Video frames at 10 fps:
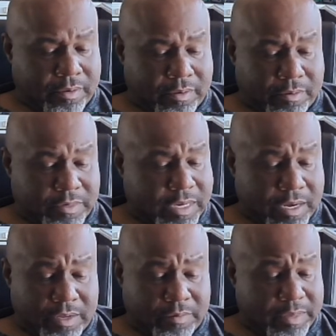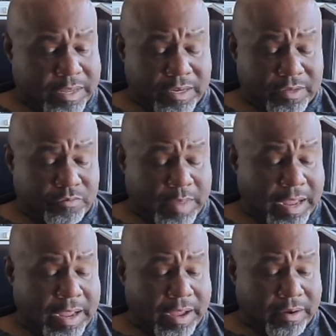I'm telling you, man, it's
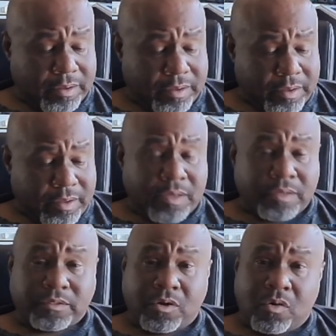bad. So,